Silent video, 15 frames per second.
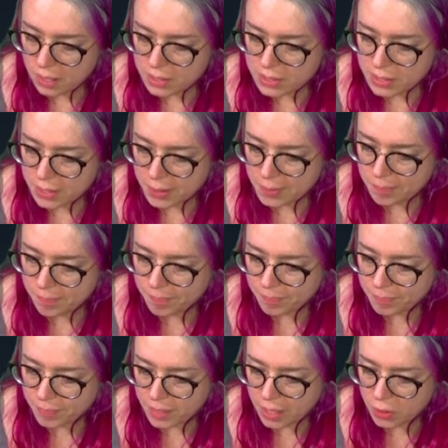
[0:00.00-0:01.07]
So
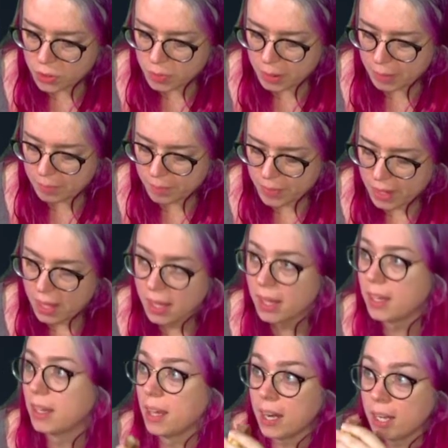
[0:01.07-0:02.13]
I know what you mean.
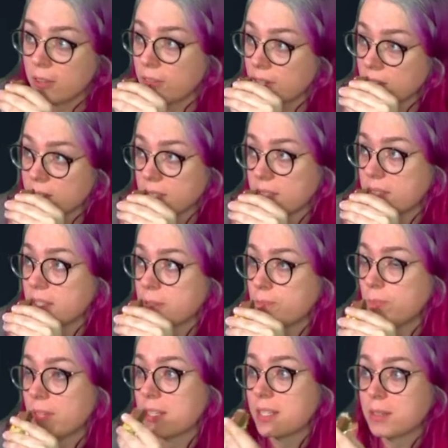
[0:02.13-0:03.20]
I'm gonna finish this. This
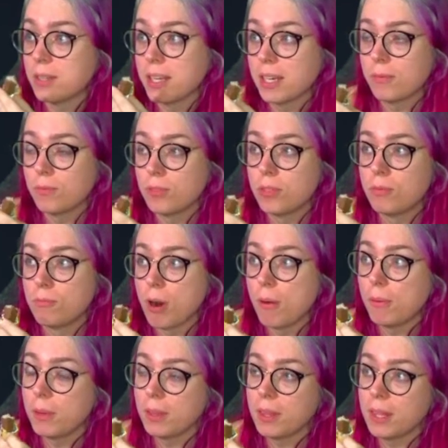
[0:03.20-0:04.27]
is like
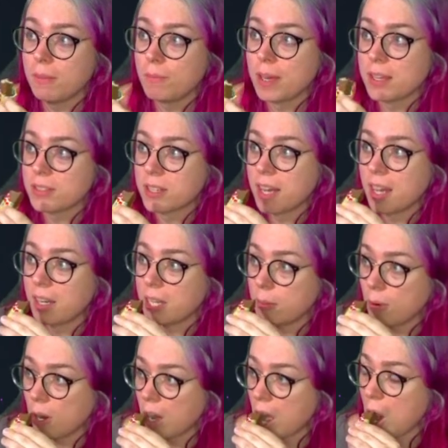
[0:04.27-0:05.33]
probably the best candy
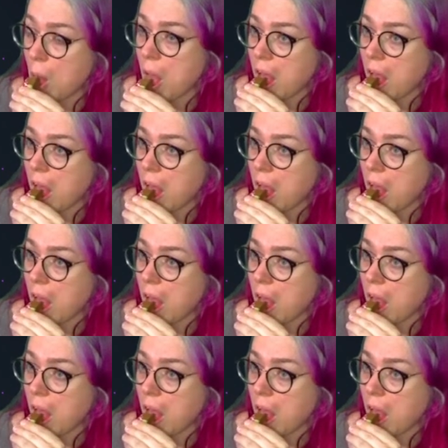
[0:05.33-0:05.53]
bar.